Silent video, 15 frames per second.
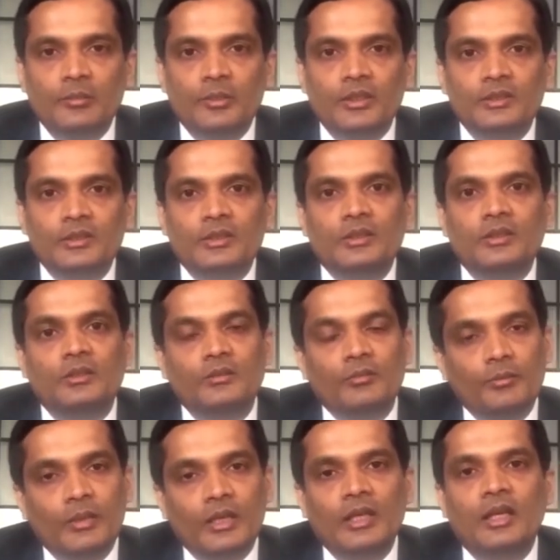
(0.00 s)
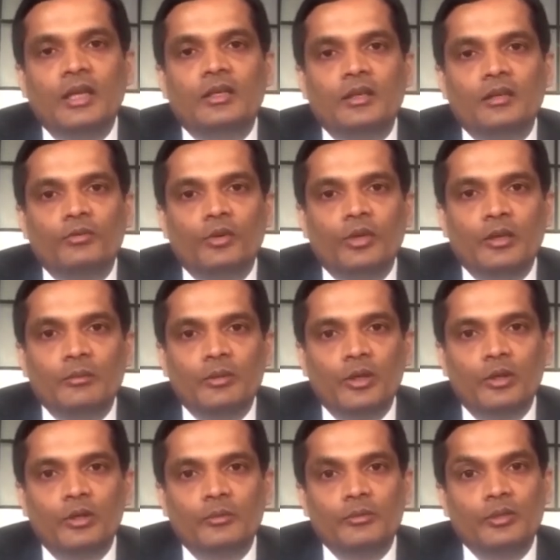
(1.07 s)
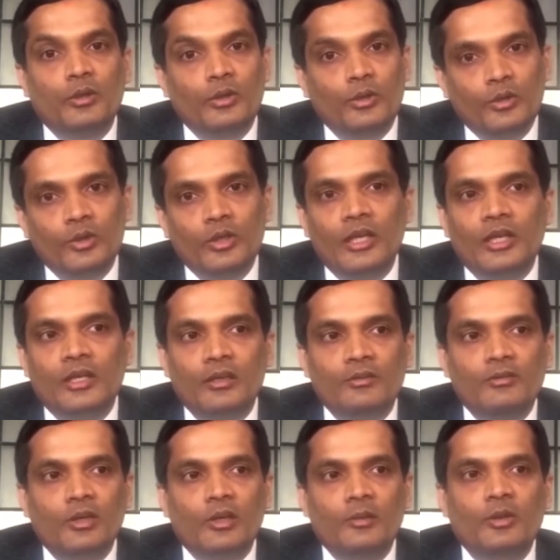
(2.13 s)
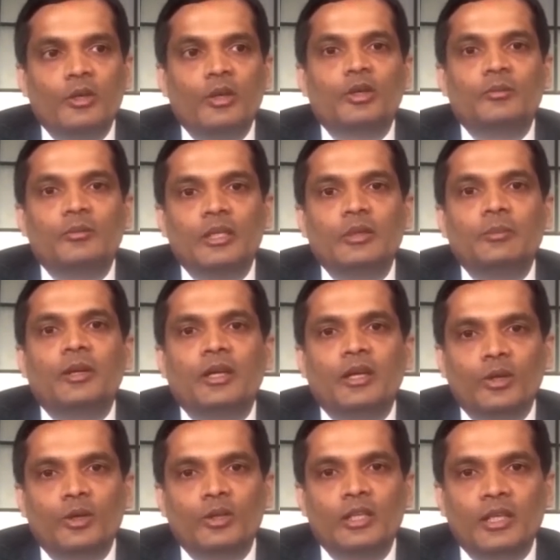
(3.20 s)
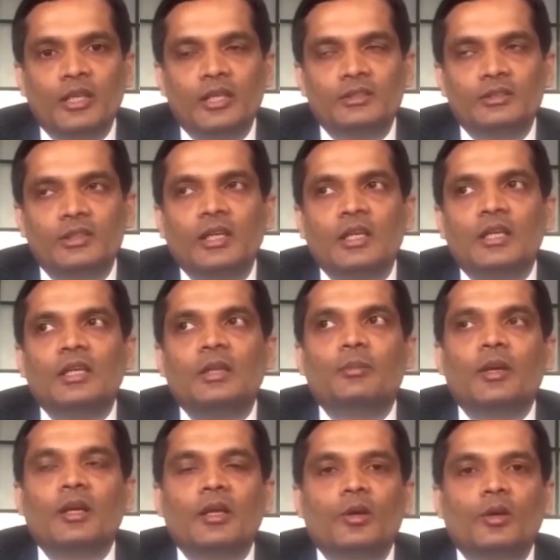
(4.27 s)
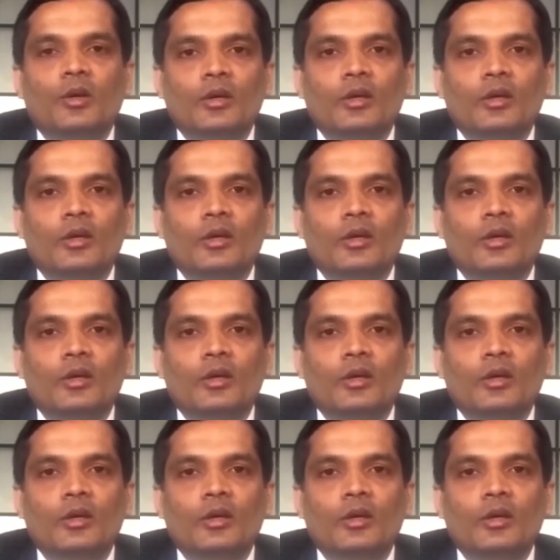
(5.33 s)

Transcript: whether it's a central spinal canal stenosis or a lateral spinal canal stenosis.